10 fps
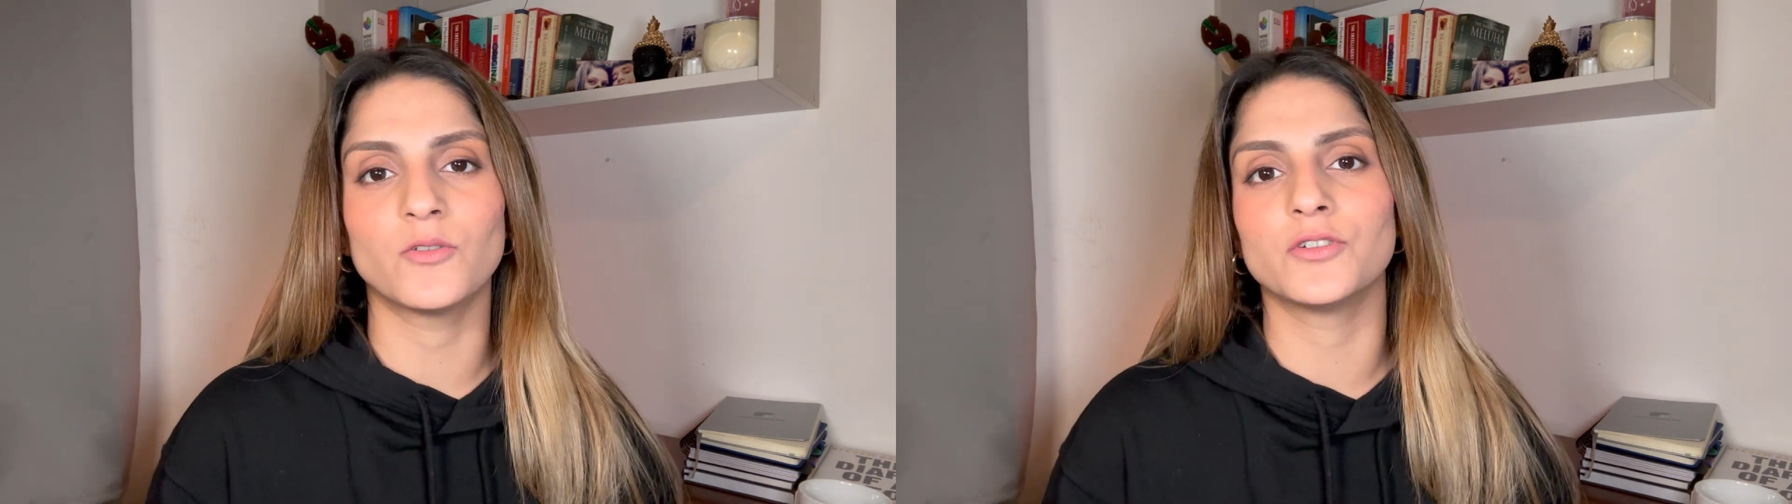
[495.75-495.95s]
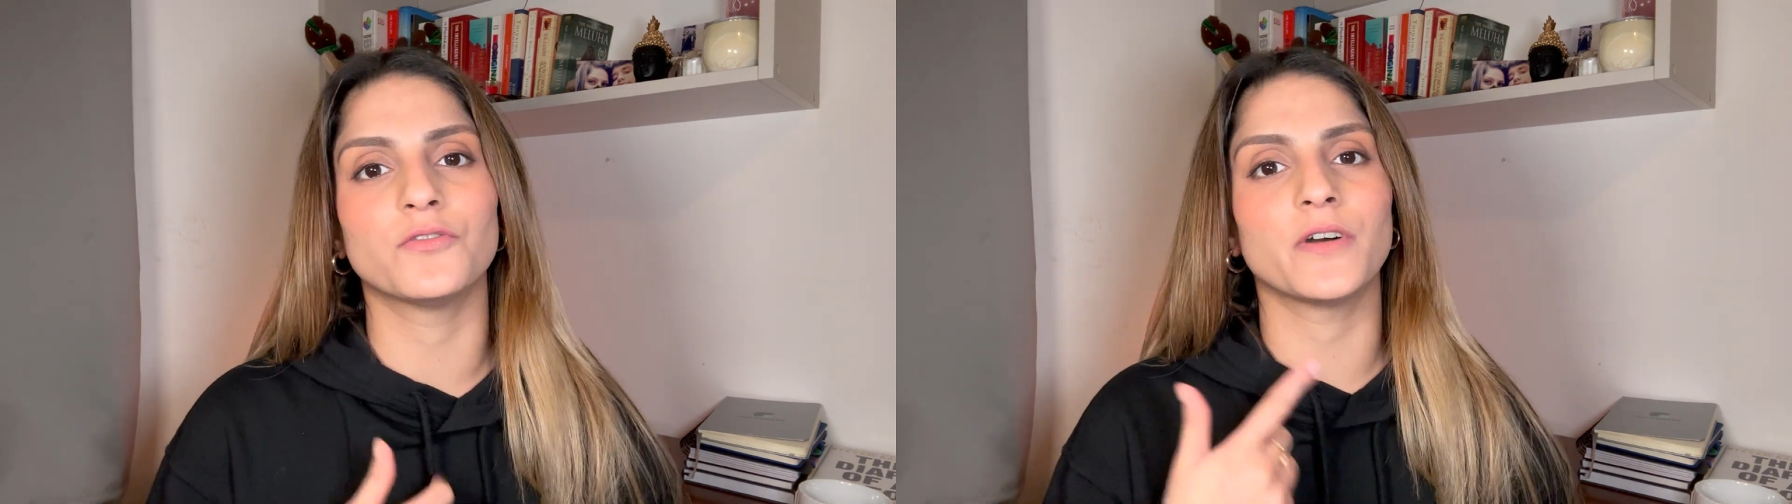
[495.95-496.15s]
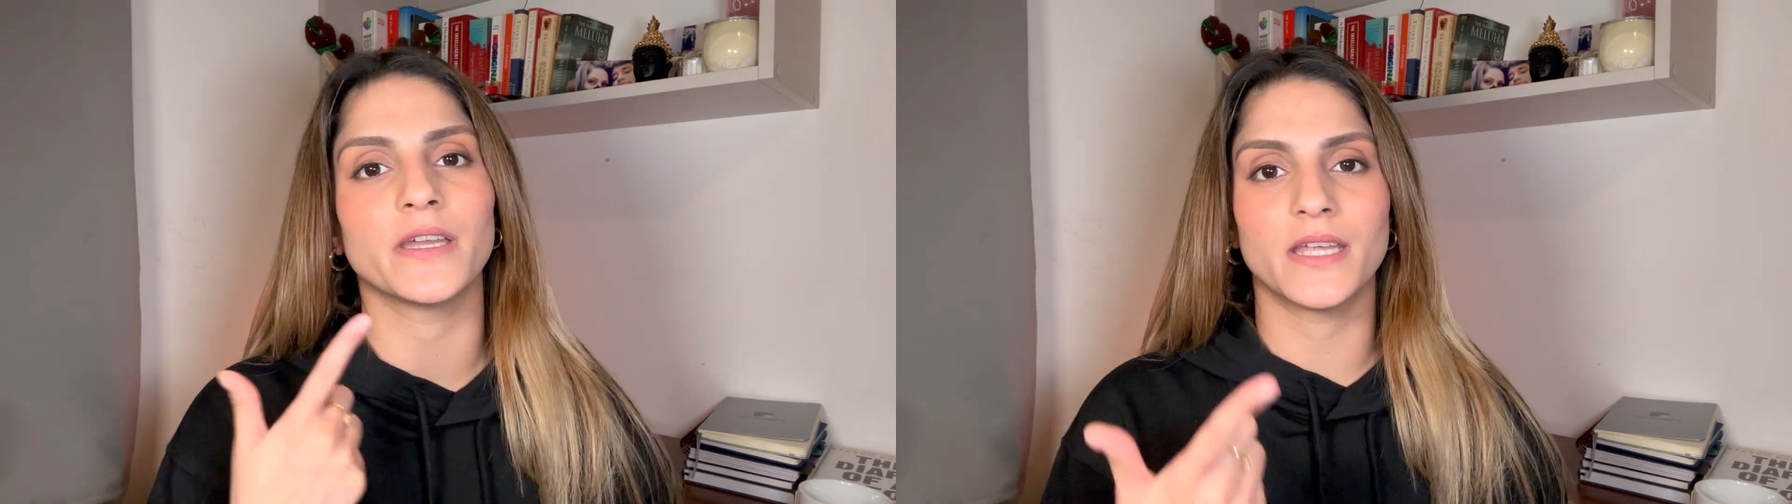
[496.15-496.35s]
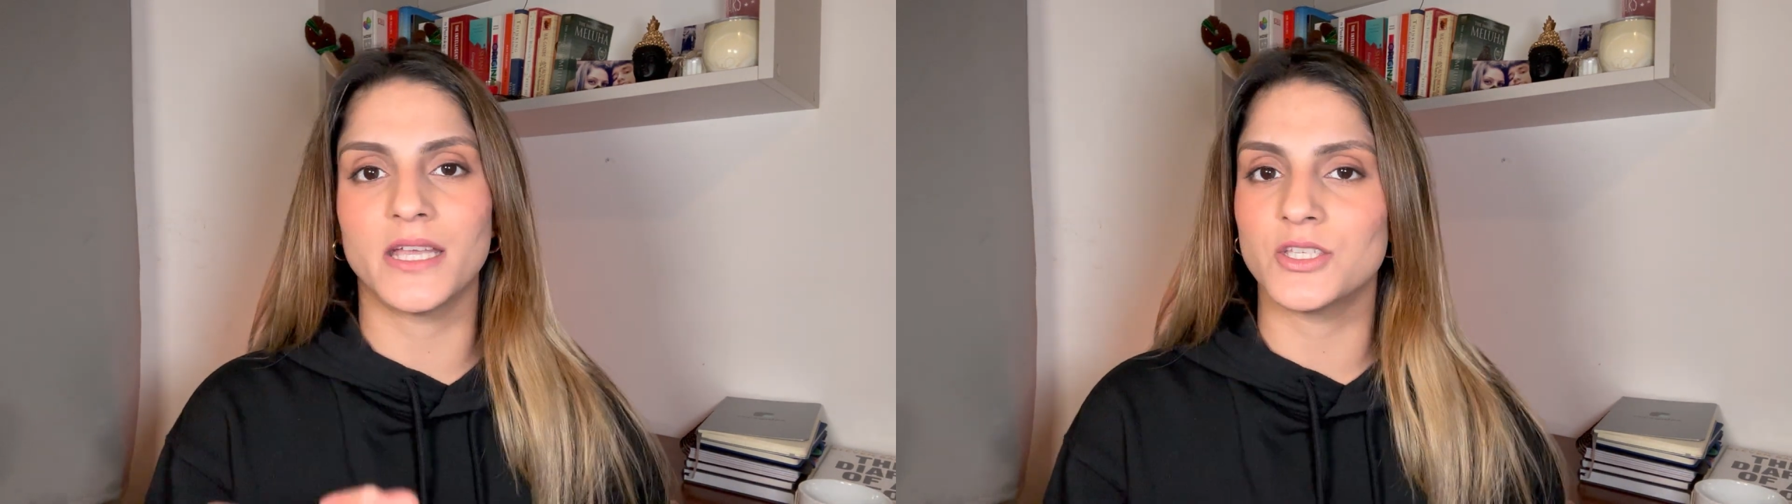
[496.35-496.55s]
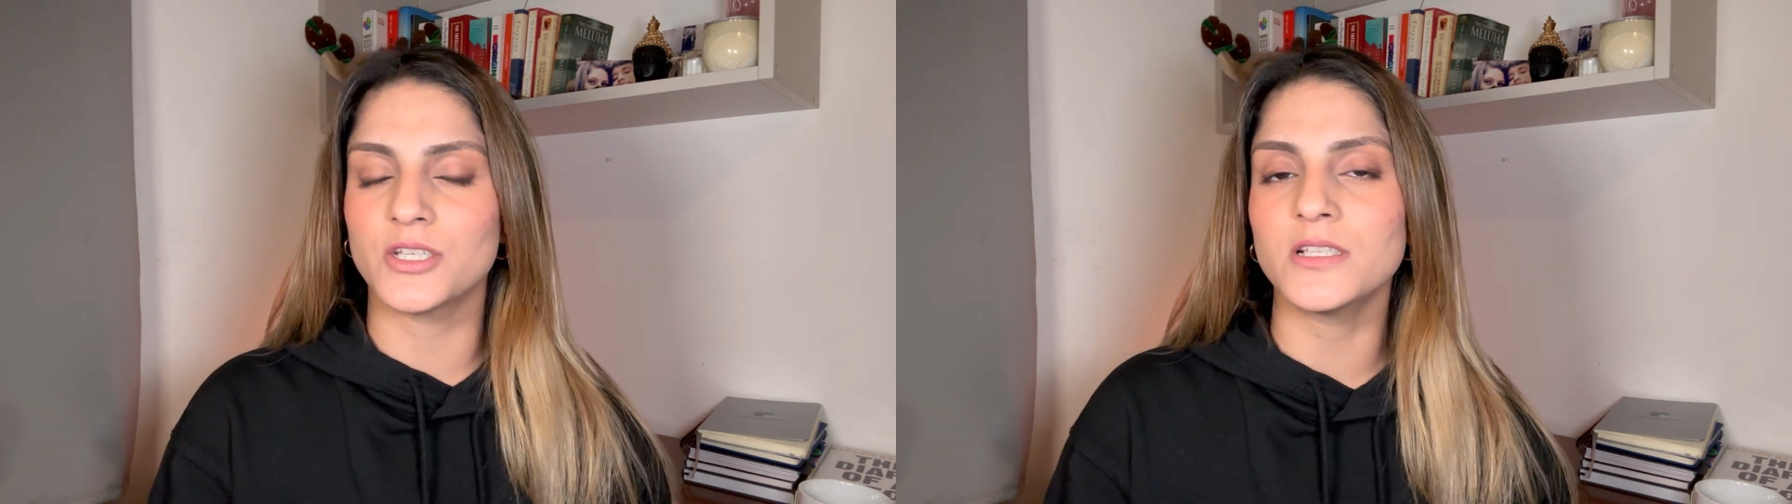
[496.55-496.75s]
on your
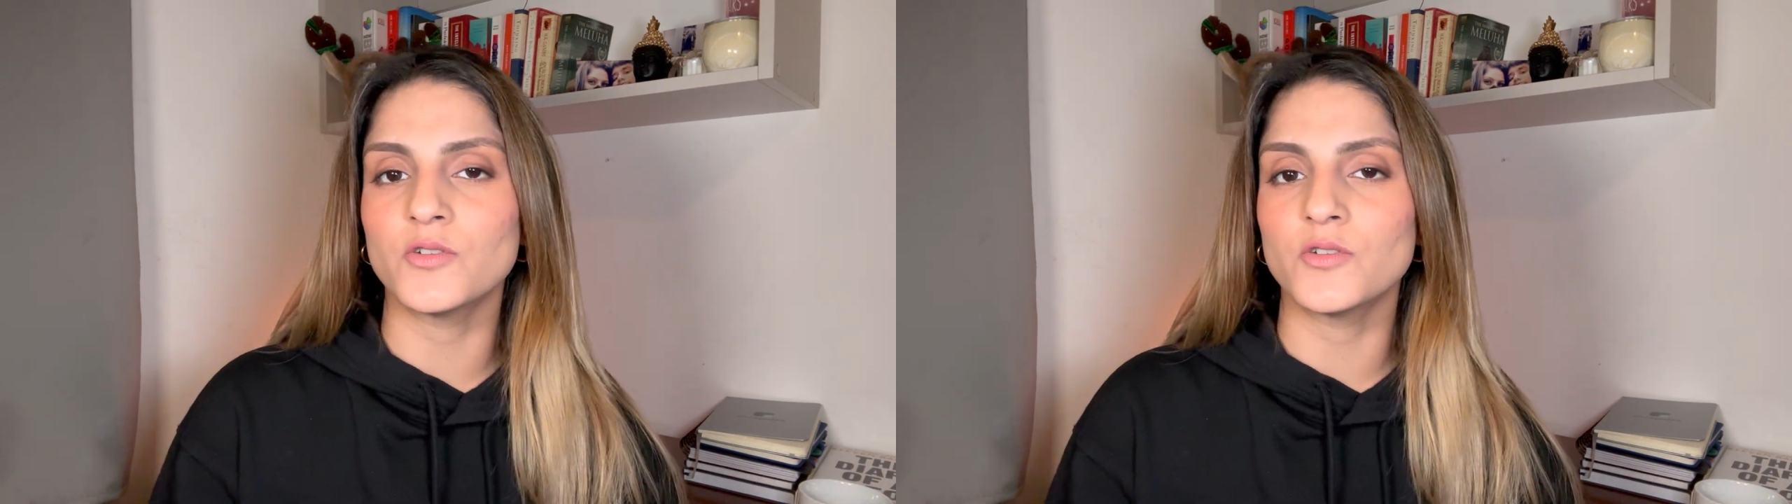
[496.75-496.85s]
financials,